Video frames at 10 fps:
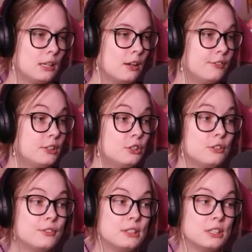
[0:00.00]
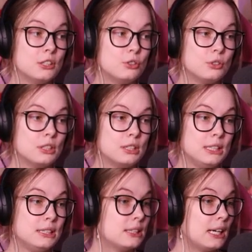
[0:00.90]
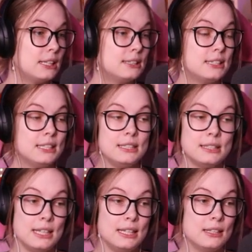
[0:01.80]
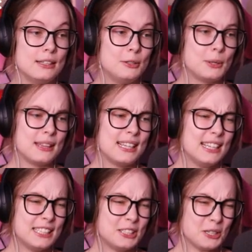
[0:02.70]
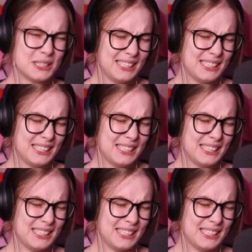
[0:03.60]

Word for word: official visit to the seaside city-state. Look at that little doggy!